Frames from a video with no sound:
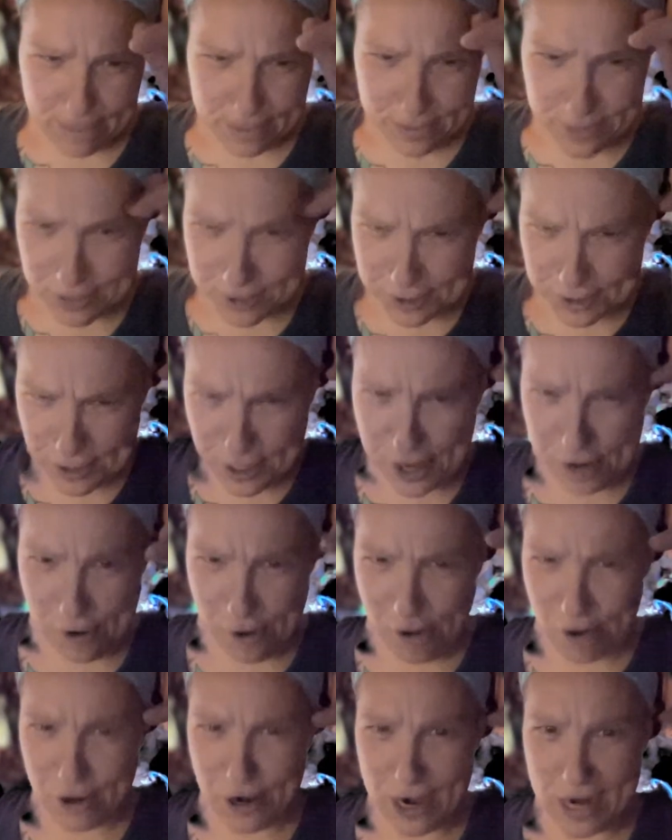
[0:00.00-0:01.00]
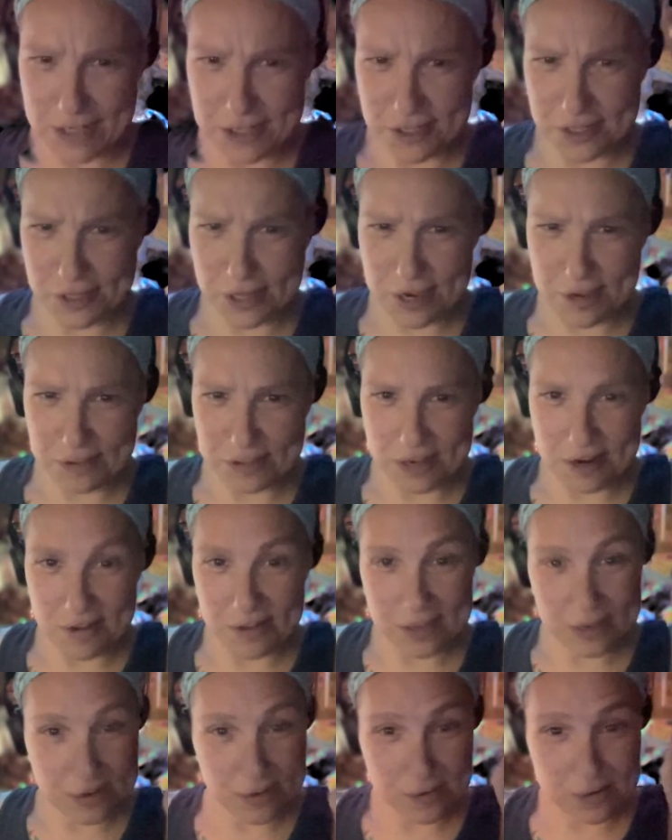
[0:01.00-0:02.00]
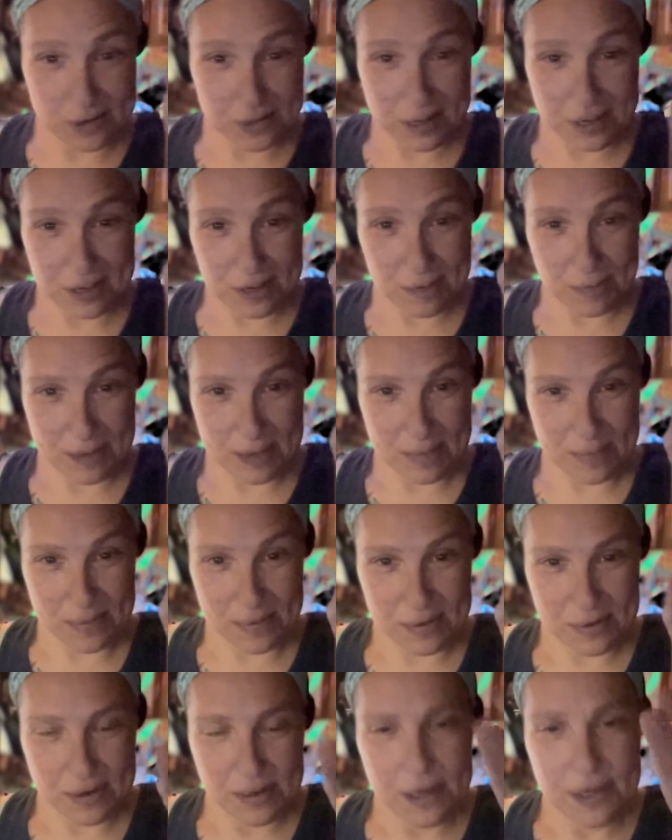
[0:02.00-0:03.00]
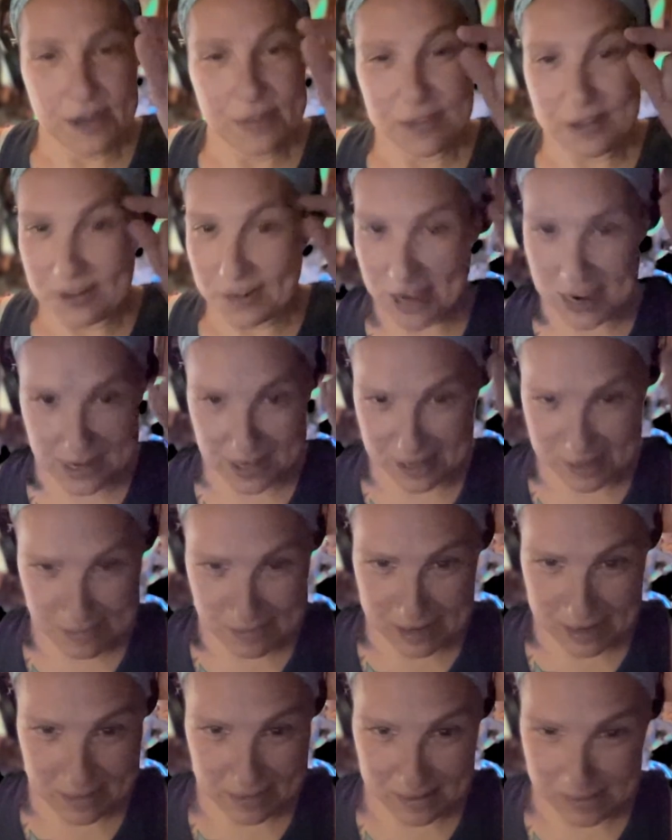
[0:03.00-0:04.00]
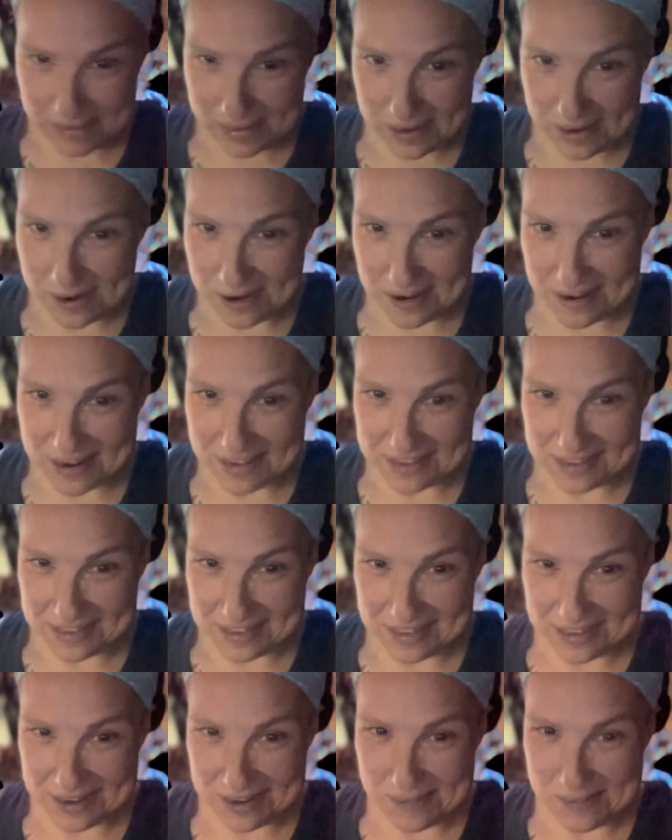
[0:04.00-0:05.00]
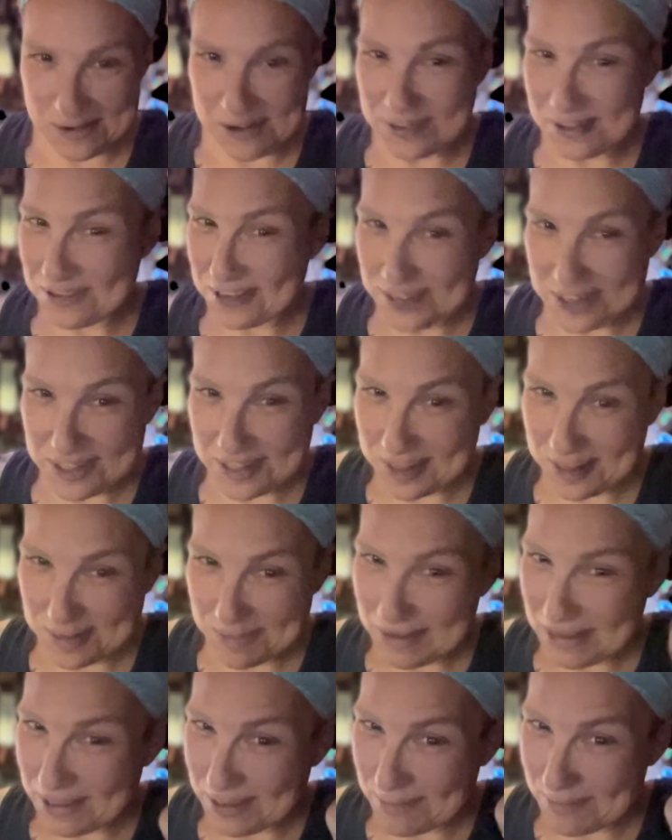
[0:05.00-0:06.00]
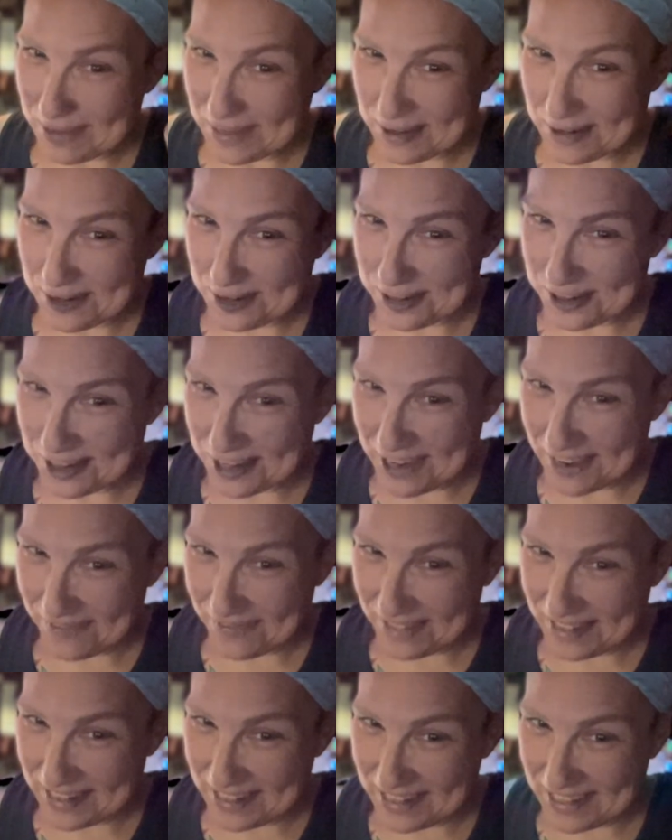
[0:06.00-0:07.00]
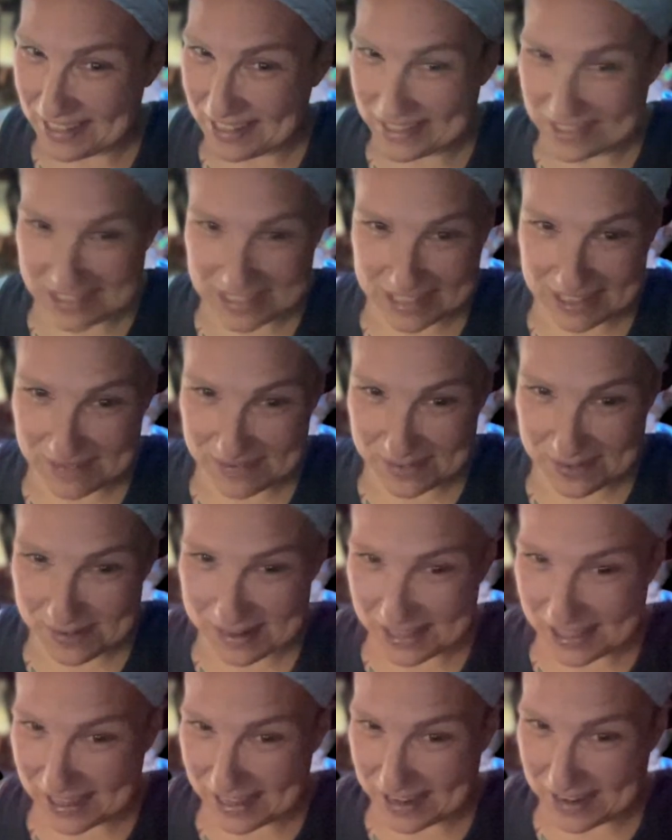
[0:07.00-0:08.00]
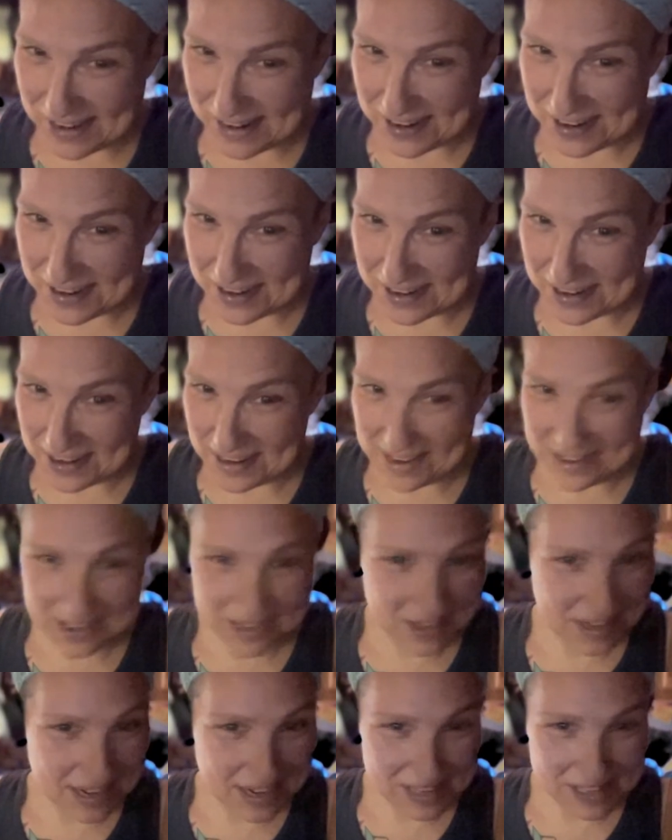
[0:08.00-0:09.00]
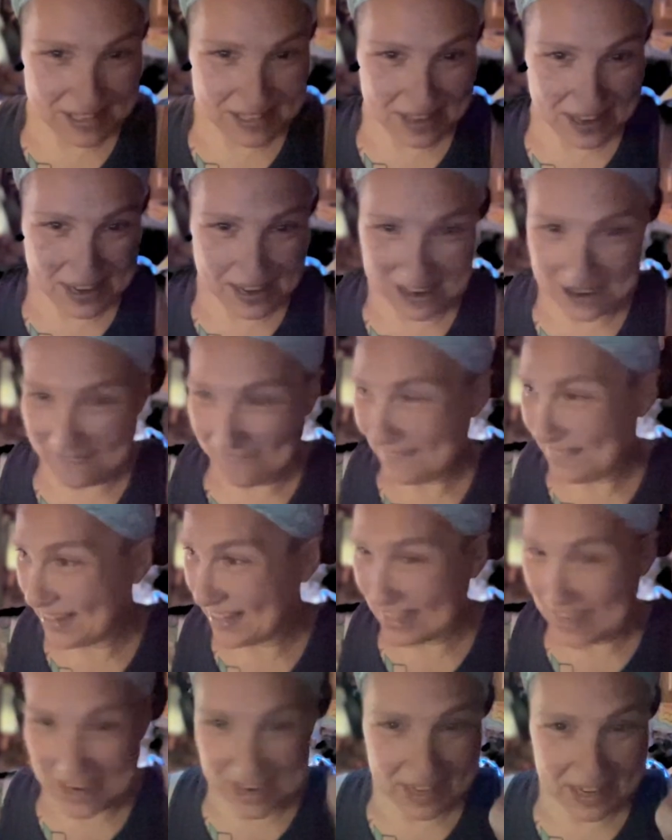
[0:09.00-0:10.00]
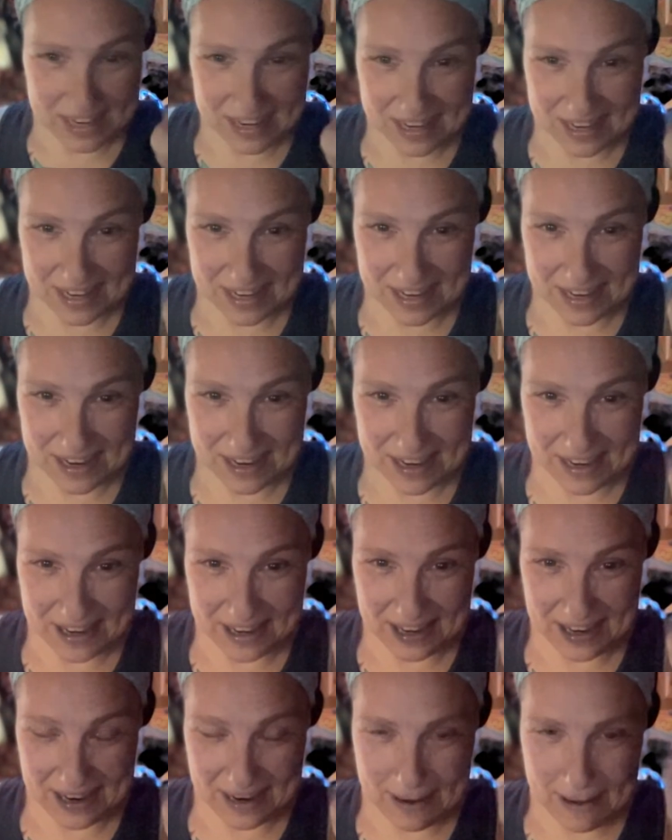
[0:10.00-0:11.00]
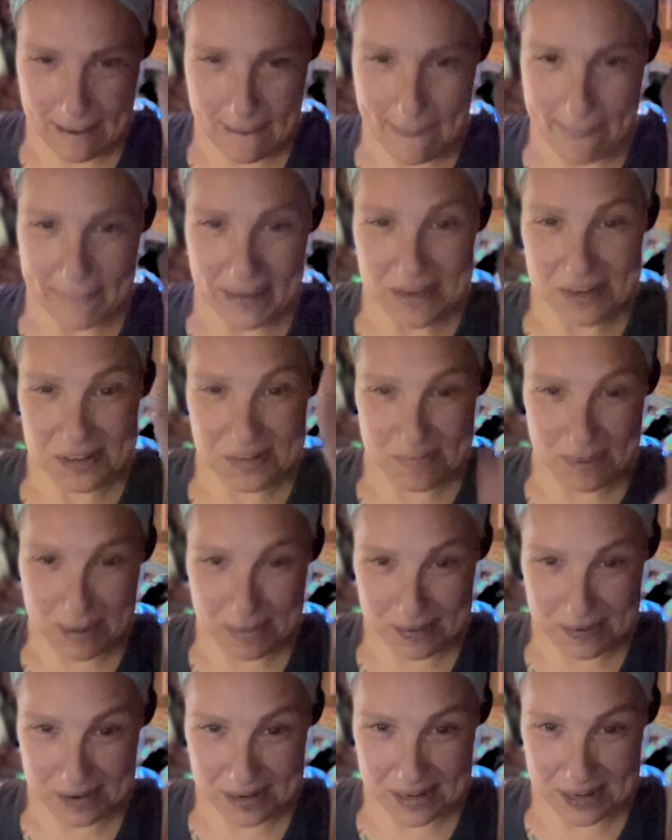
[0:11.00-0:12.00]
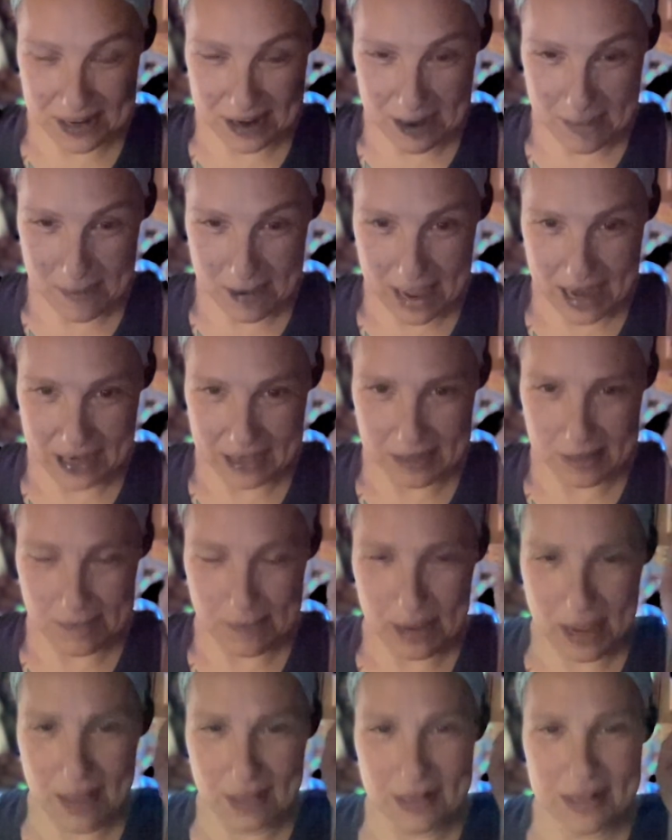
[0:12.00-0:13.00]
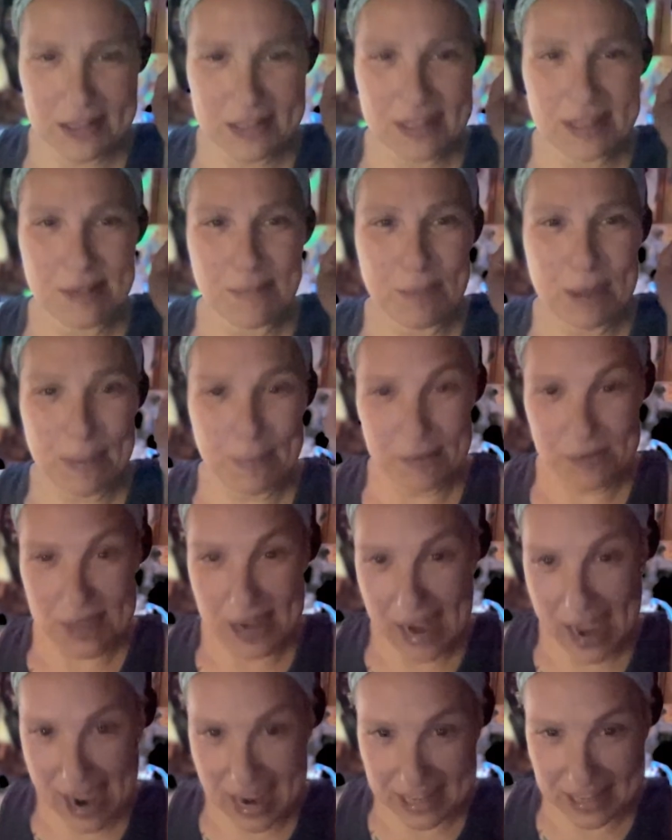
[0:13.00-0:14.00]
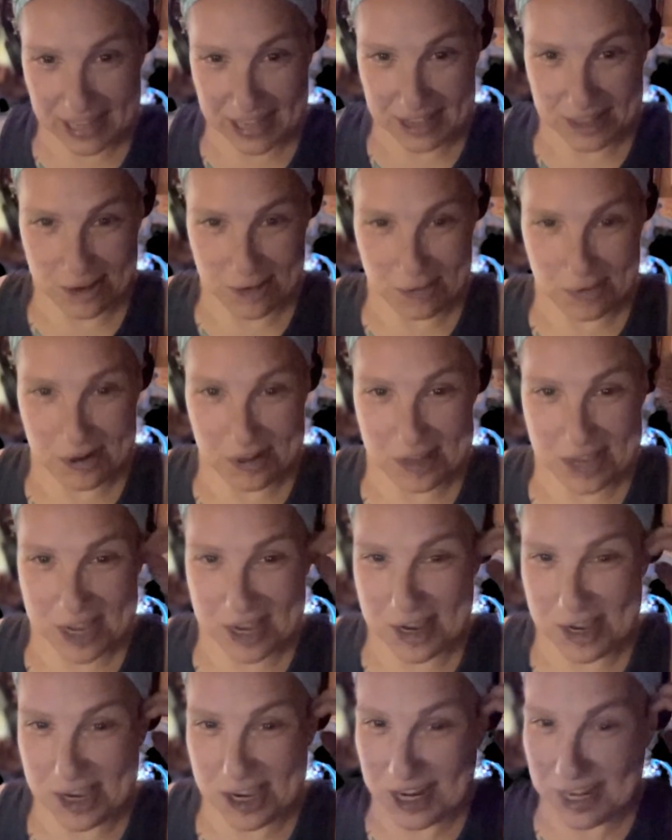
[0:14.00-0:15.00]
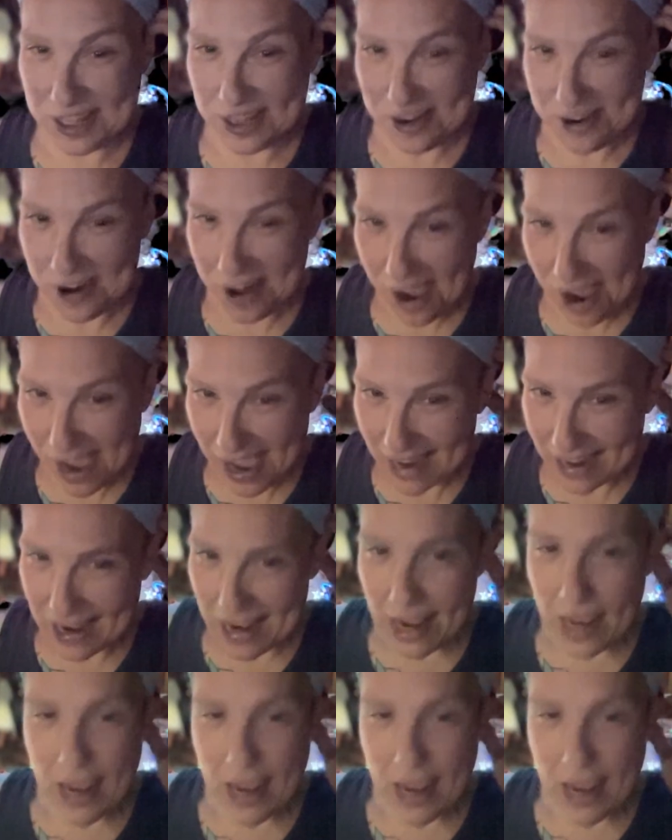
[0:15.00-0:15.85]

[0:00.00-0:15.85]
there's a lot of hard asses out there that are really good people. They're not going to be able to be hard asses anymore. They're just going to be the big old softies and seen for what they are, and you ain't tough and yada, yada, yada. Because your people are going to come back in the balance. And the people that act like they're really good and they're not,